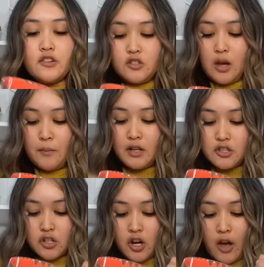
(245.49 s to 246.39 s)
So I'm gonna
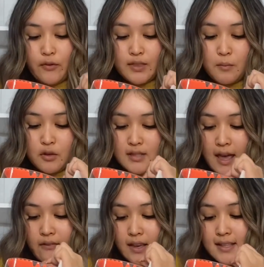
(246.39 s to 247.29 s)
start off with the most
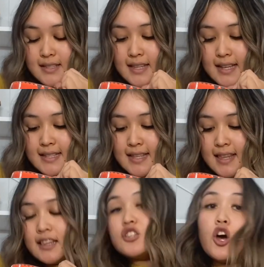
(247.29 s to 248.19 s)
heaviest things and
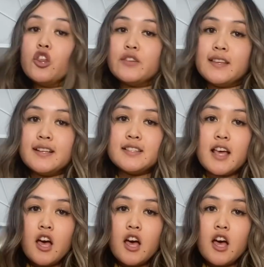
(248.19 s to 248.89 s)
like the taller things.